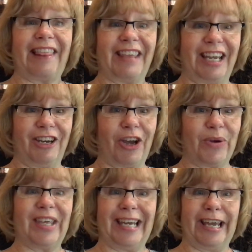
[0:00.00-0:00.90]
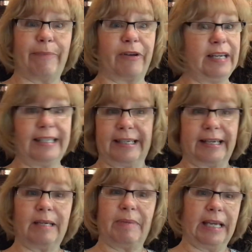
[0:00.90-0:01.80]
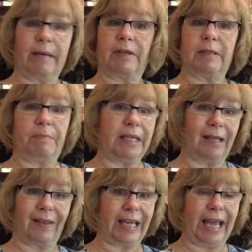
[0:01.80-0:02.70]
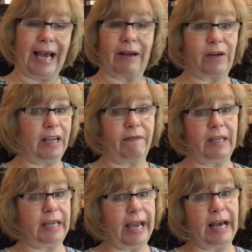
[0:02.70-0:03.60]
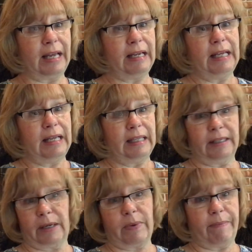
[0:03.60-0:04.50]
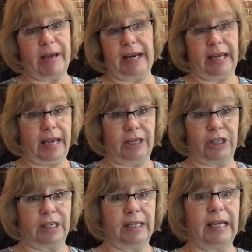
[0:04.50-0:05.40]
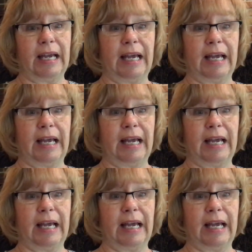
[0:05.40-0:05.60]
they know the neighbor isn't going to be able to pill the cat or give the cat liquid medication,